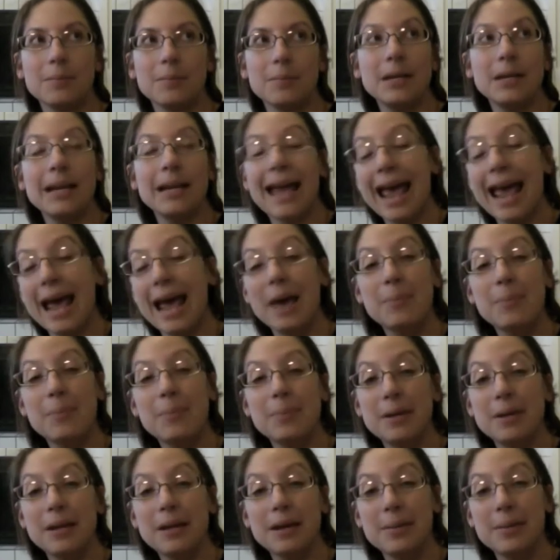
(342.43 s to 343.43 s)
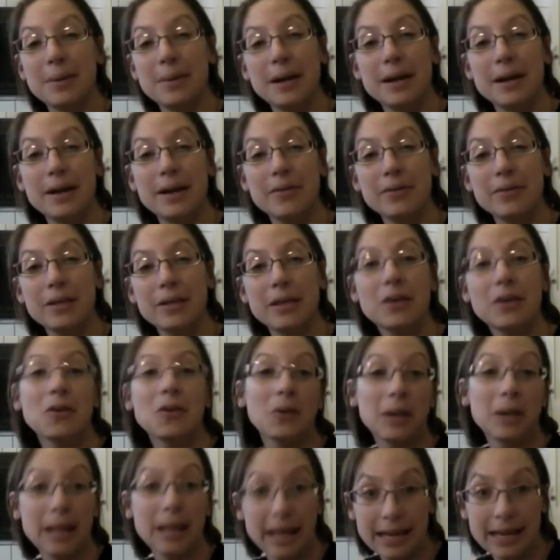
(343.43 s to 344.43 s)
being happy about everything
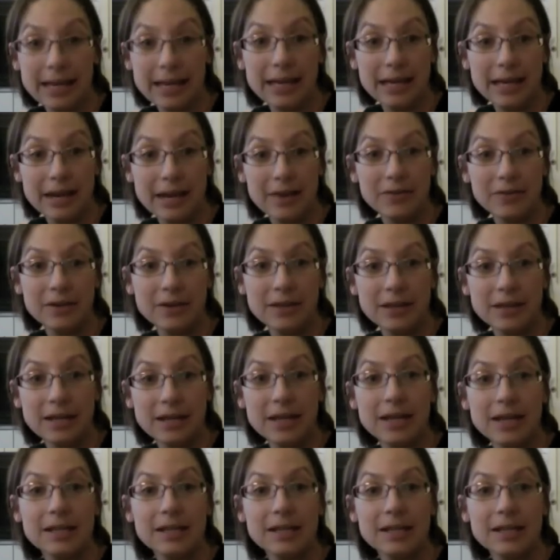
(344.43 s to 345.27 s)
or liking everything.